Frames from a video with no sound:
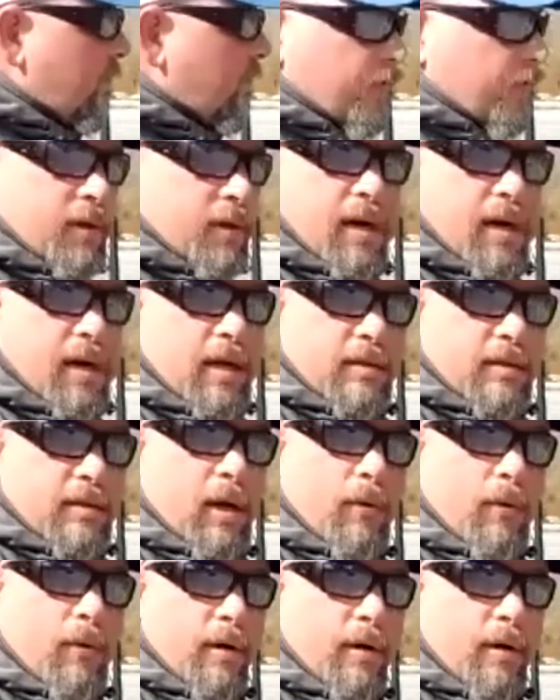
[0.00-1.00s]
for the next
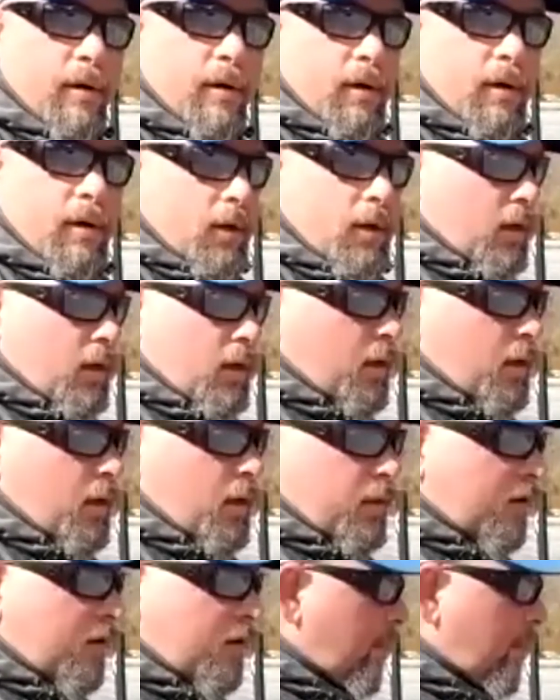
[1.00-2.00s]
owner.
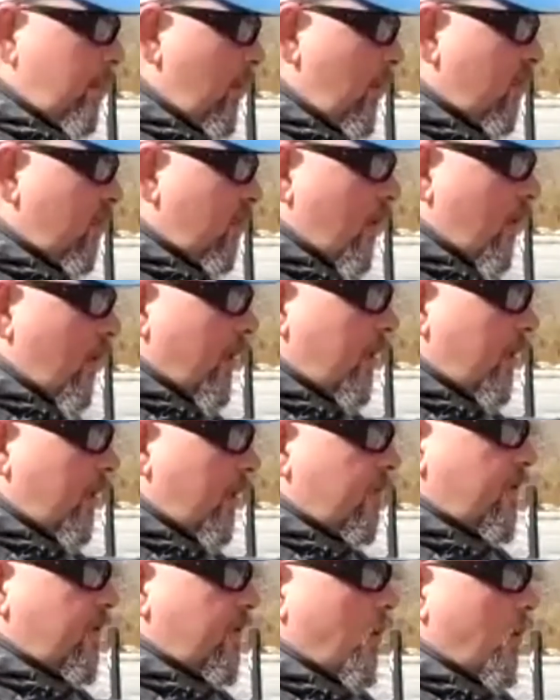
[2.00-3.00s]
This boat's
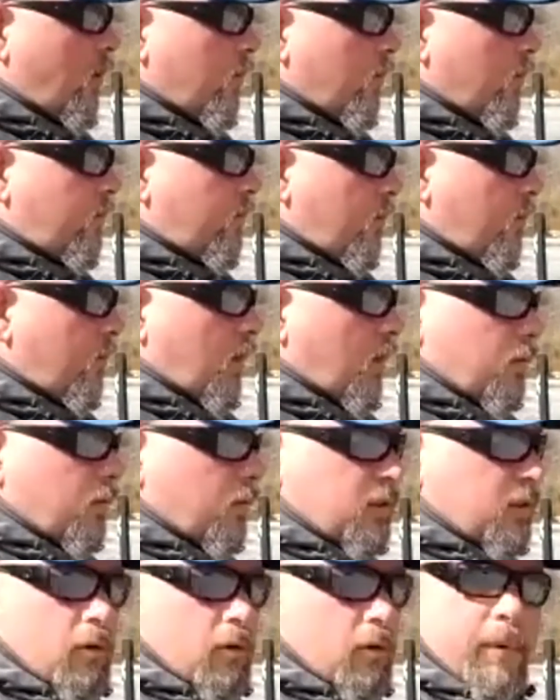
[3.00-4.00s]
already sold to a young
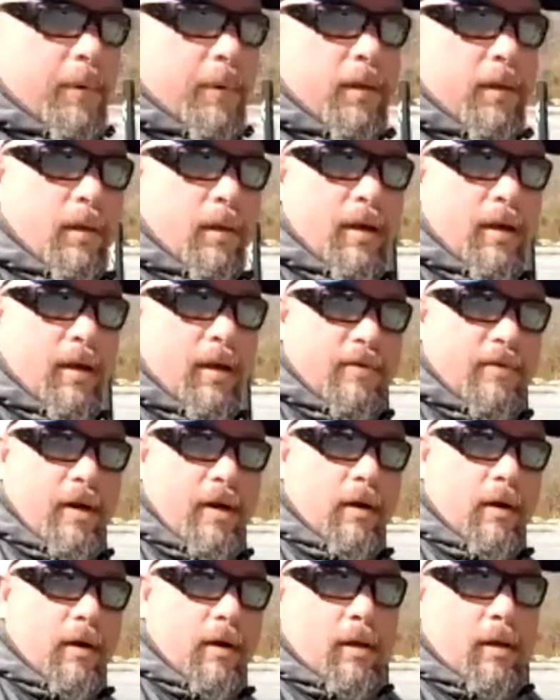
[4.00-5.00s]
gentleman that lives
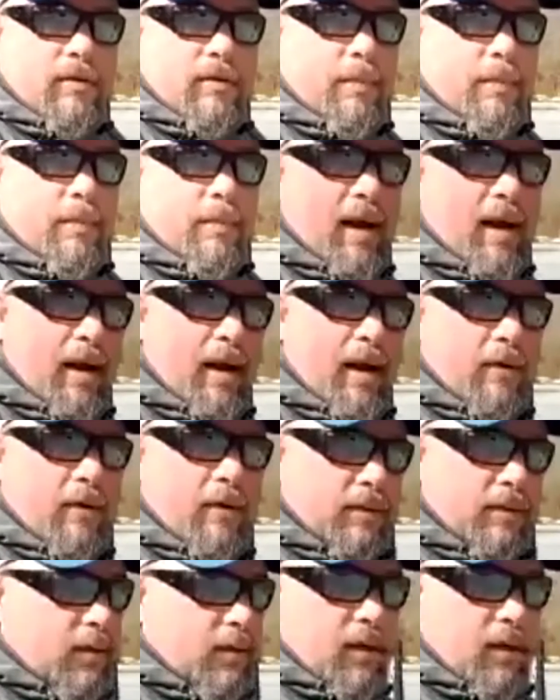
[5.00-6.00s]
here close to my
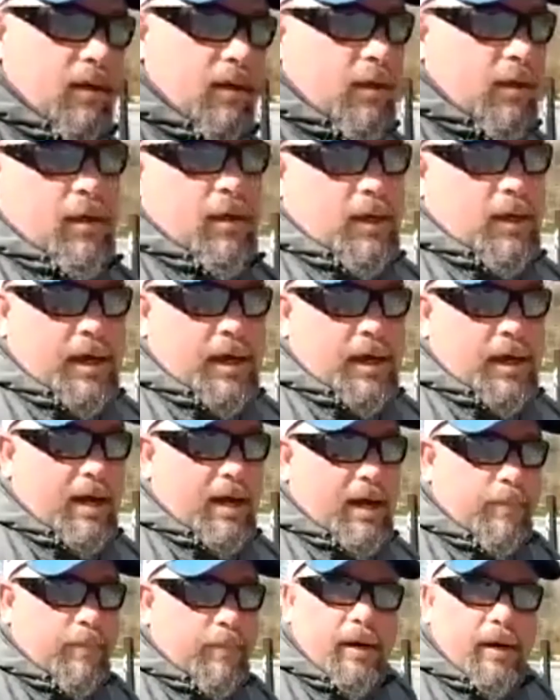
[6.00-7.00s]
house.
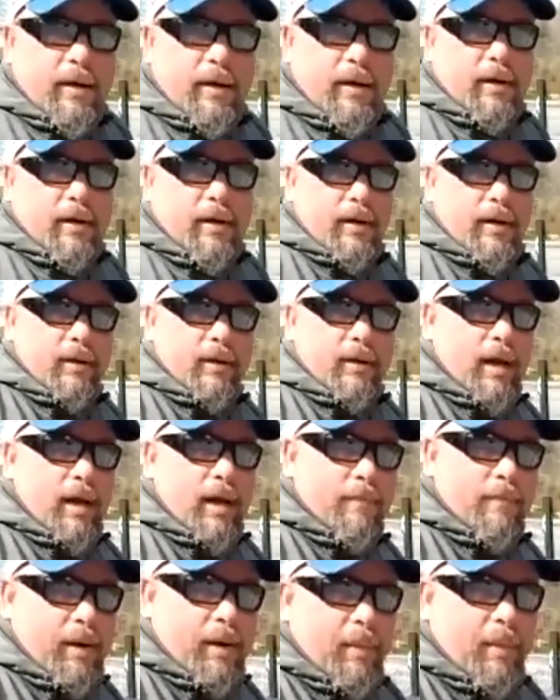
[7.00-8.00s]
I've been
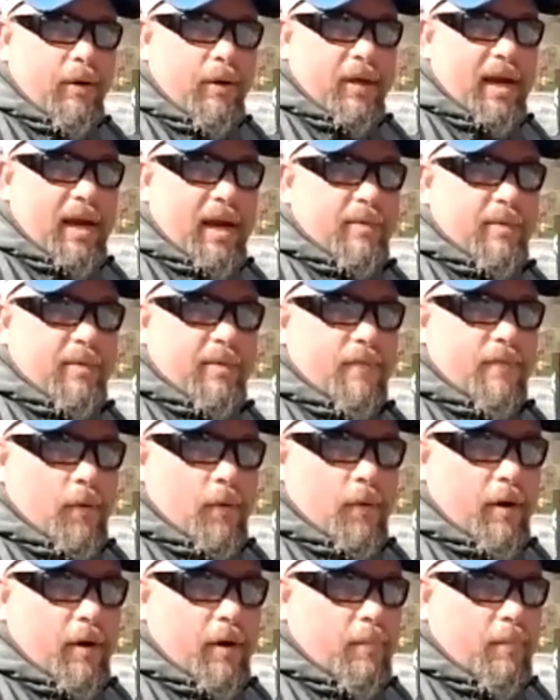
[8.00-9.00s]
I've been a boat captain
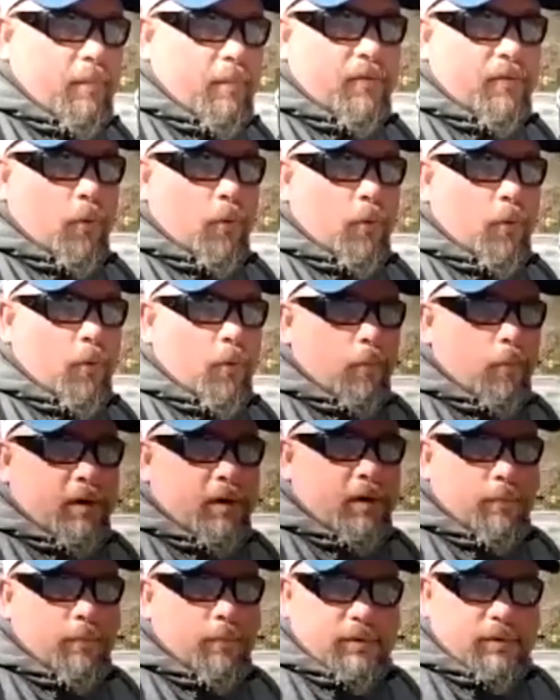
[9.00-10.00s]
for him before when
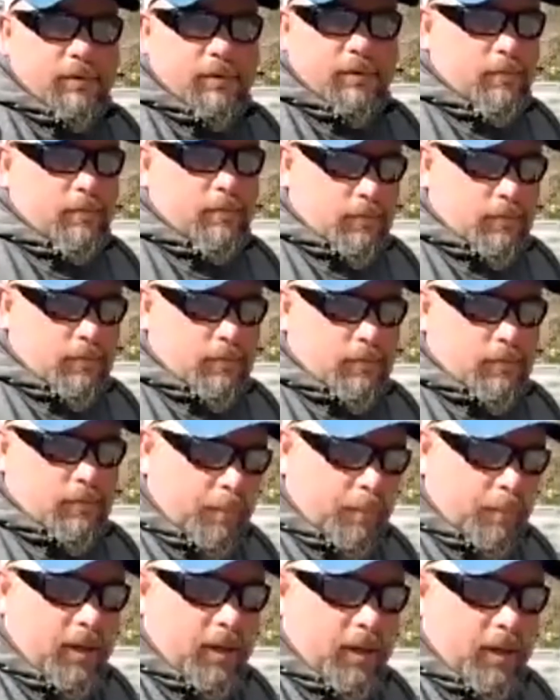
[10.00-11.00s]
he was a little
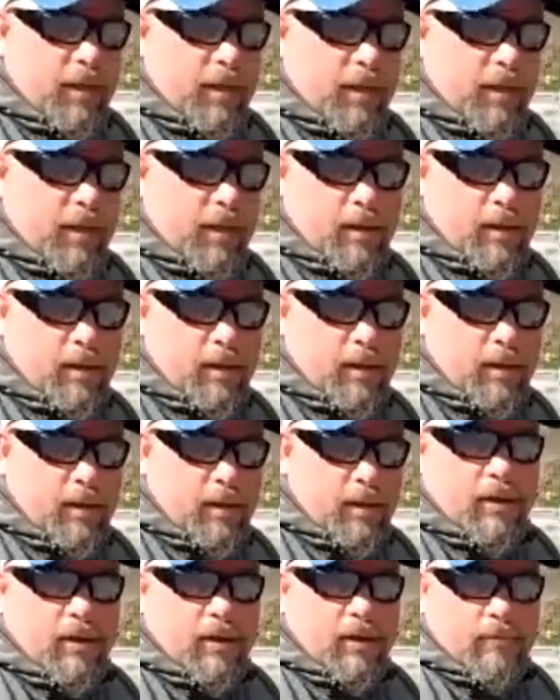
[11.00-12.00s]
bitty kid,
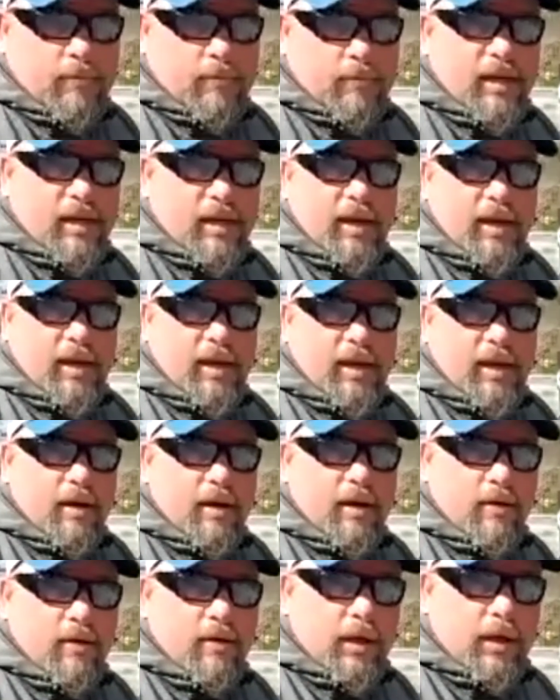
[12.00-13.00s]
7, 8
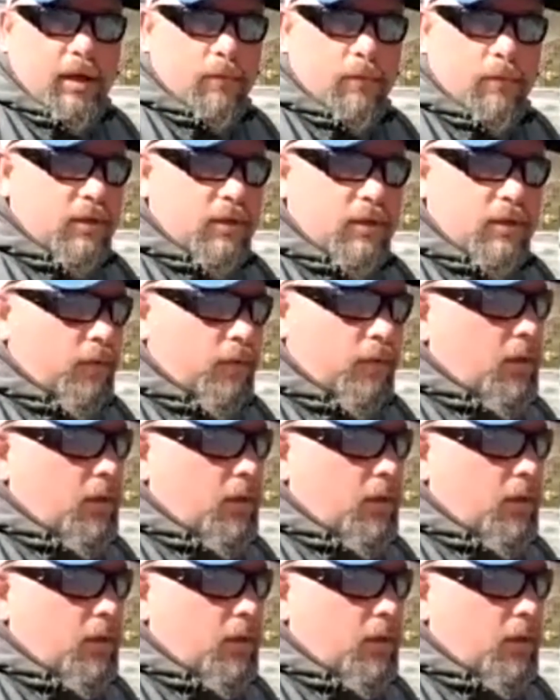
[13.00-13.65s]
years old. So